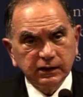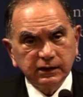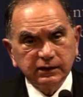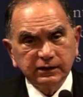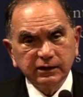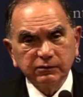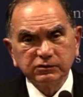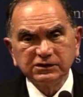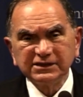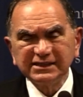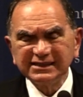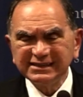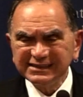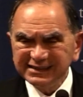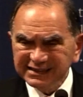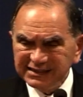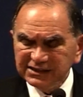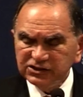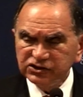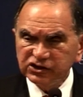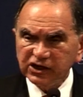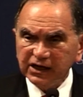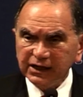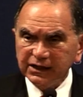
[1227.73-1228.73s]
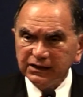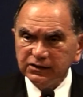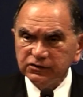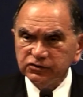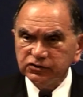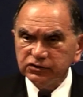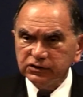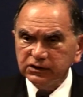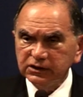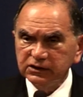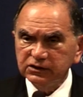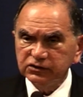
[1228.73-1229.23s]
There was a sea
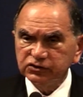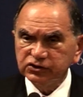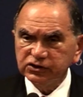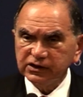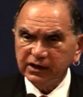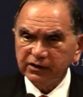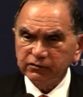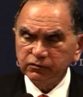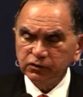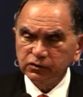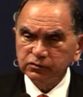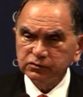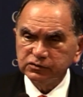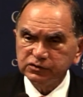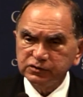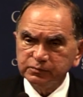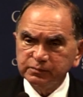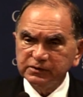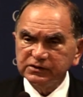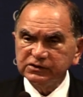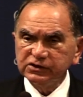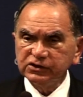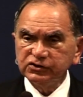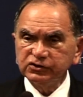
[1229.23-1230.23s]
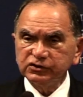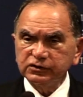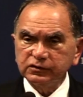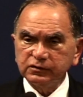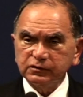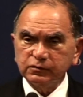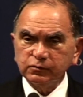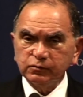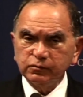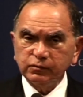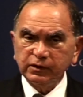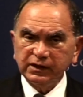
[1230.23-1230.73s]
change in Sharon's position
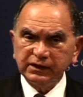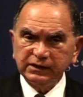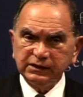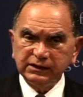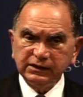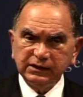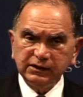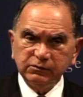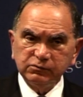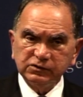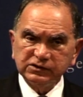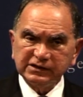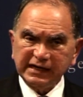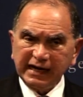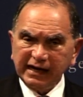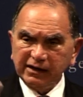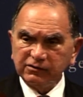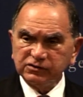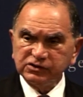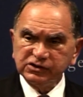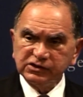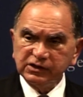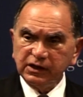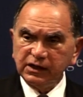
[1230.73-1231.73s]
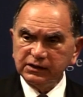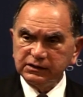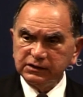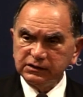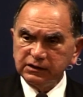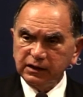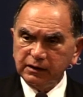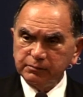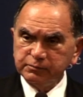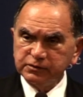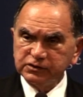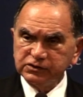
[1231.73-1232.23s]
when he was outside in
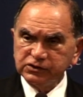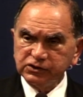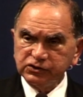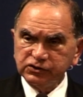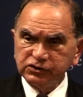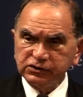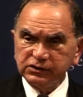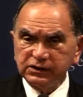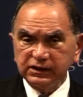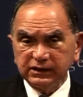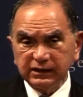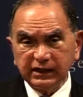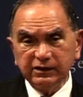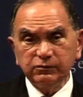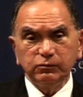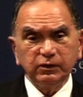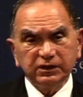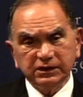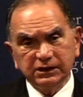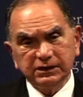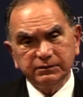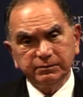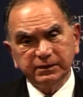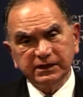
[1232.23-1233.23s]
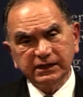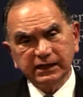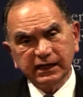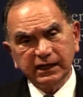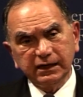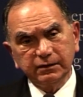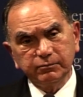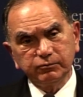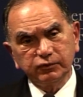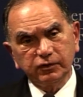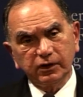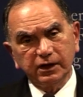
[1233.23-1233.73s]
opposition, and then when he
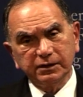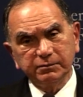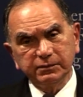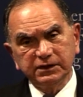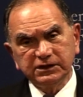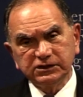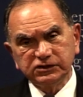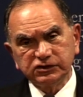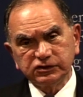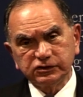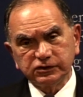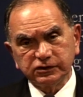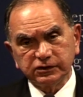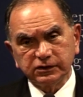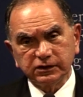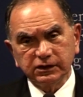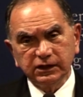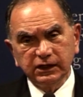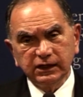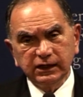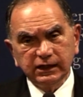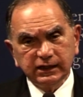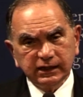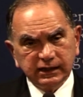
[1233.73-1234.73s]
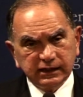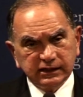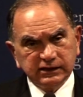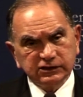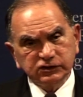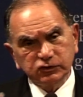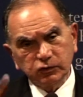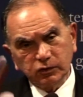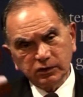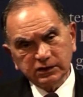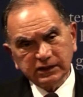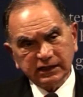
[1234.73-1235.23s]
became prime minister, he
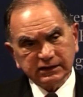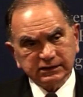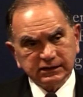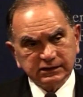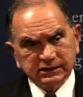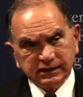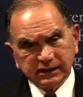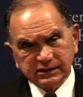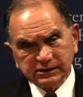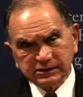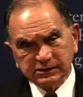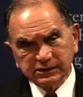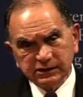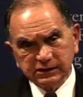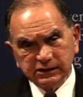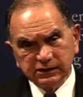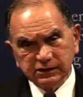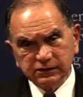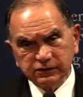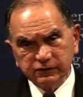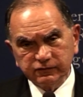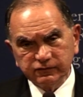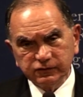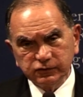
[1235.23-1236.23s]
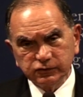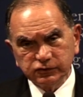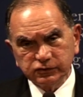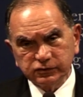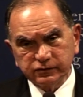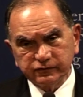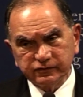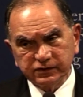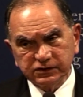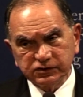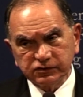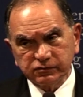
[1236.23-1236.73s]
saw that the destiny and the future
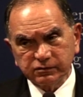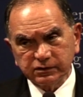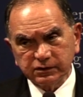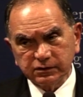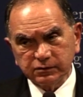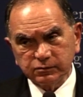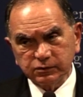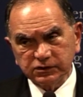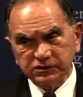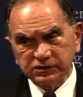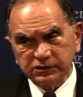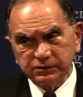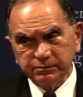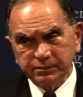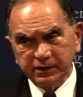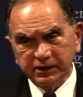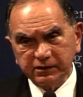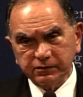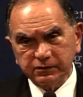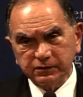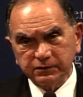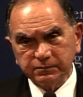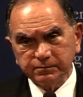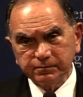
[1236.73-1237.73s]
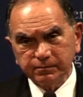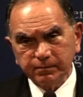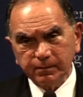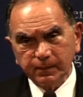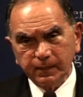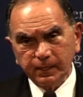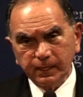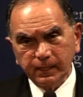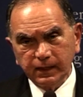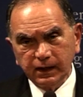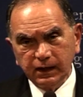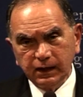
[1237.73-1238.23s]
of Israel was at peril.
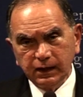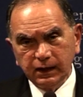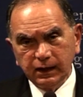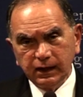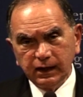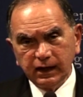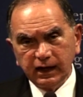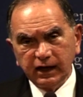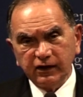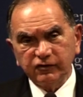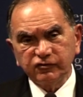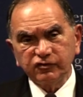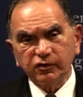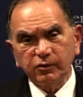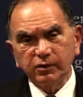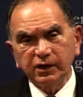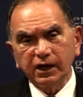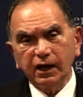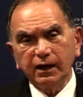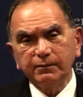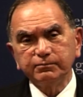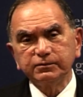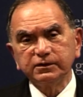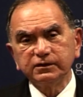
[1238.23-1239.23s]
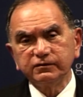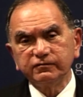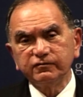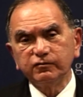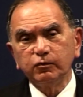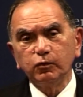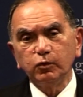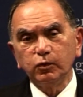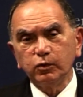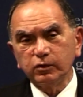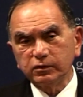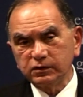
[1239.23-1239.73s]
And so he opted
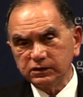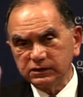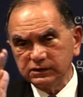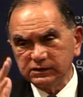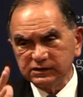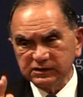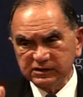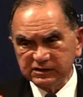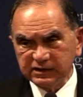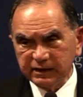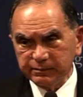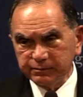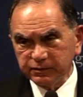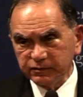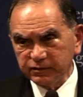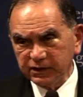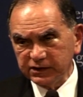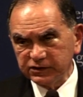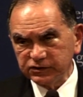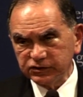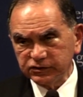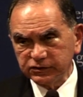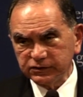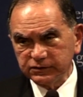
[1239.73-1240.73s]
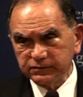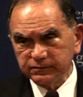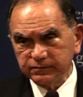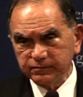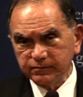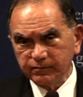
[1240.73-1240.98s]
for the separation.